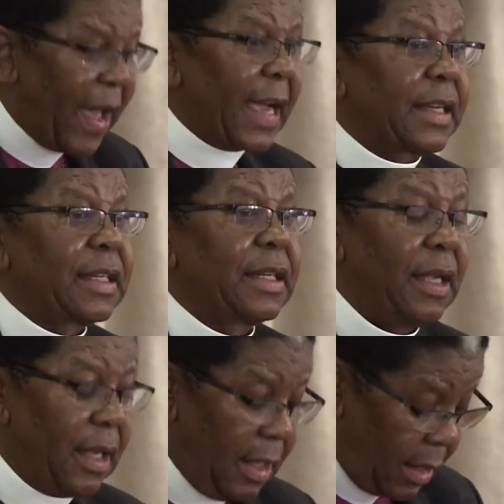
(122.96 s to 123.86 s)
fact
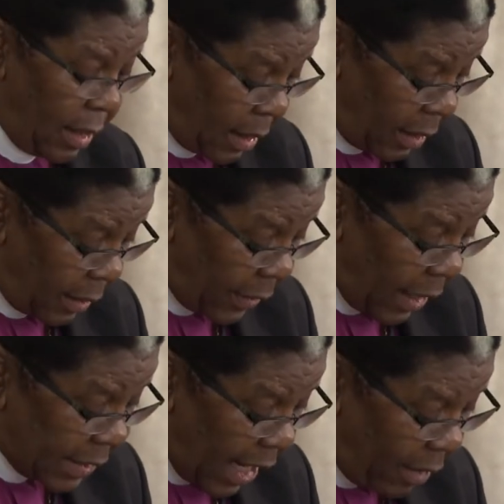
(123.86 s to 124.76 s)

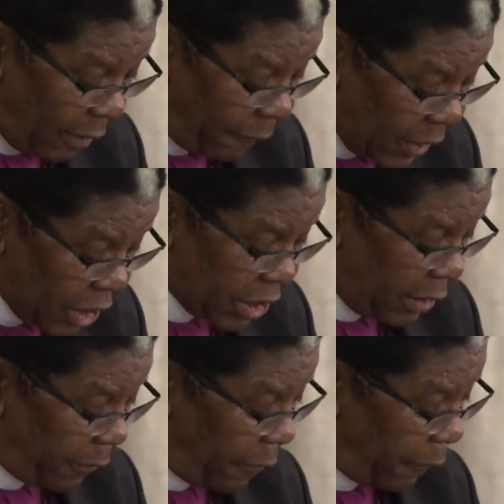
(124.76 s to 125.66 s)
that our
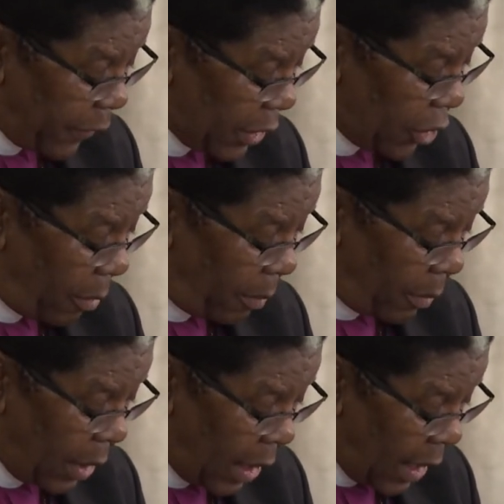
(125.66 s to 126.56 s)
vision for
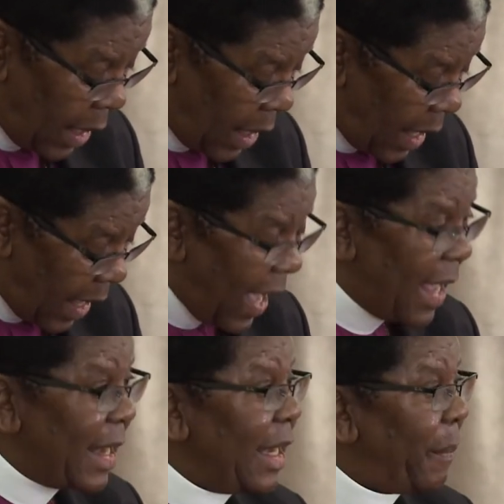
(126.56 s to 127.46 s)
freedom
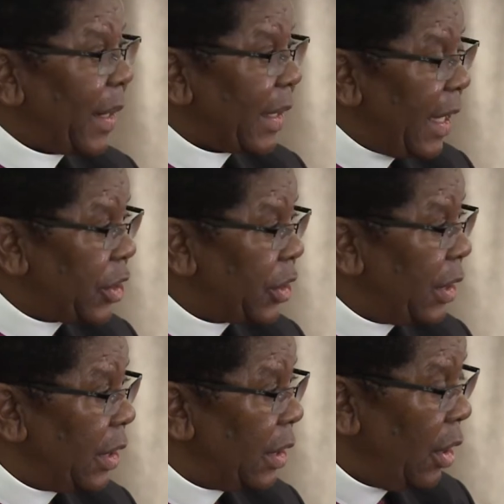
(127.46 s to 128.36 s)
and
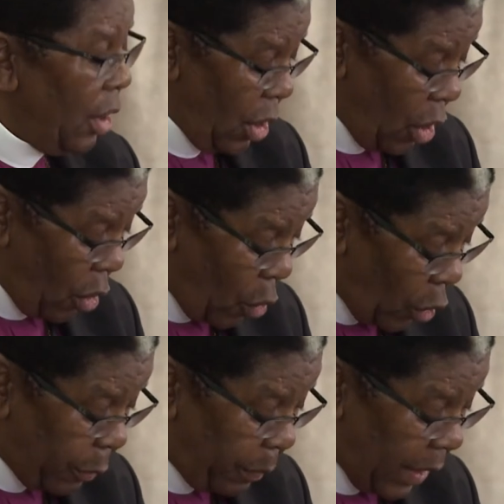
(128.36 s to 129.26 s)
liberation
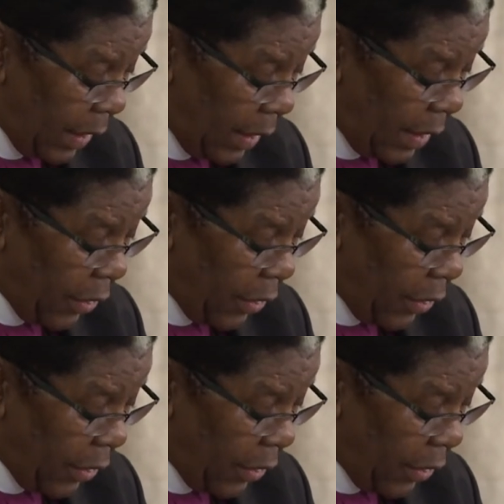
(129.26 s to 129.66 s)
would be